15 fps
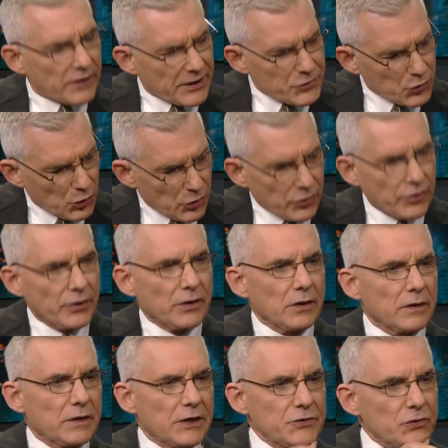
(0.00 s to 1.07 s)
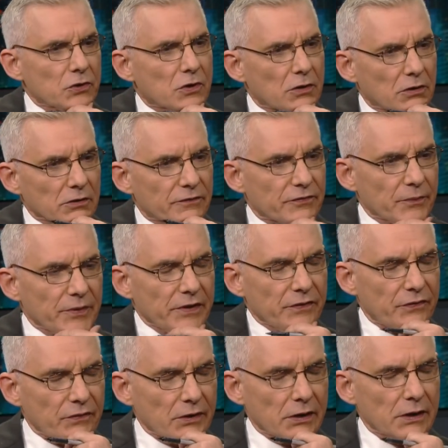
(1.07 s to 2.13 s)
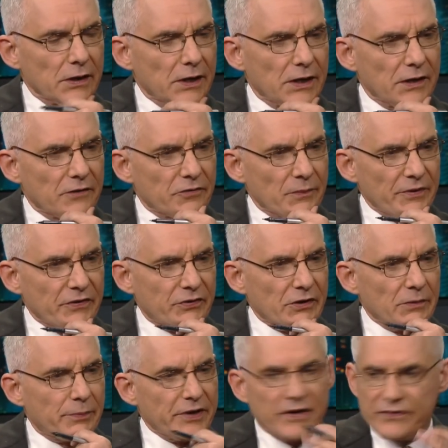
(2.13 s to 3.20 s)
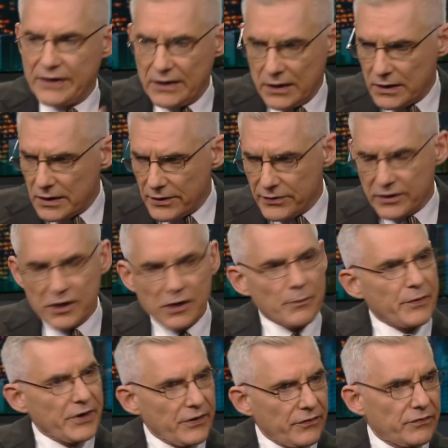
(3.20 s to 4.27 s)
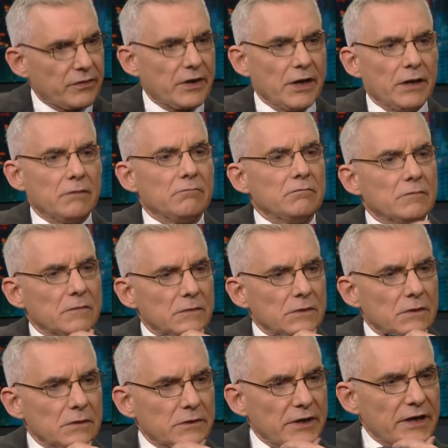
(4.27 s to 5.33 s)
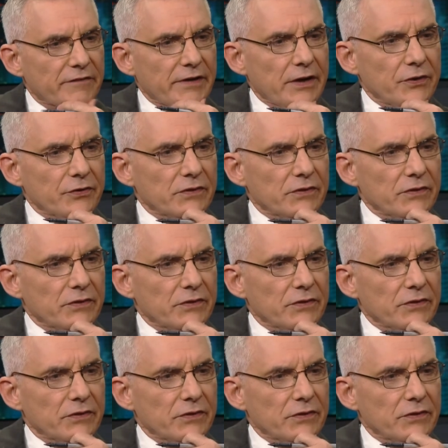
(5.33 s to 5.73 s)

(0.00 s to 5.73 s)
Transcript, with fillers: that you learned, that you called from these, uh, from these companies that other companies can take advantage